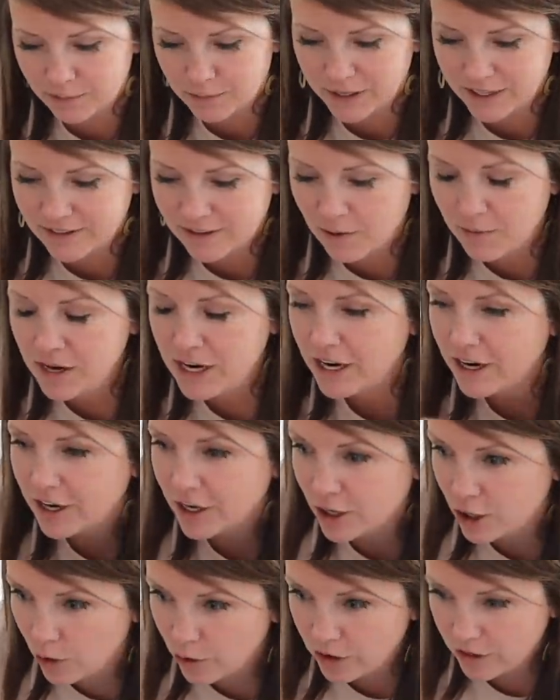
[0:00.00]
but is somebody gonna
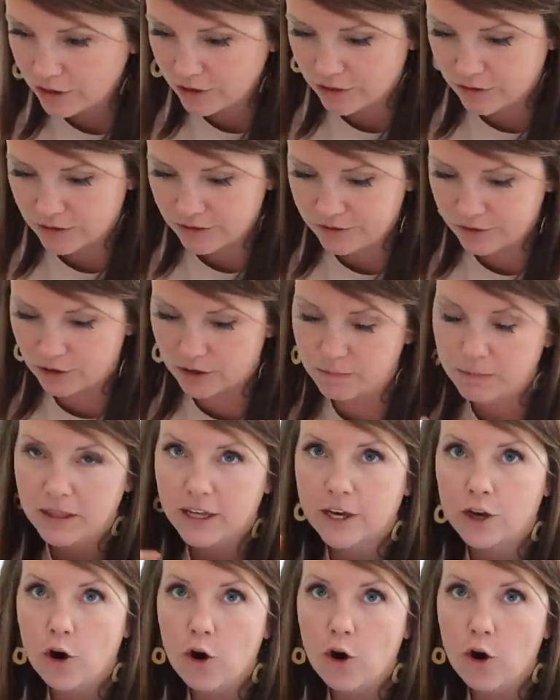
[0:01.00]
go to the thrift store and be like,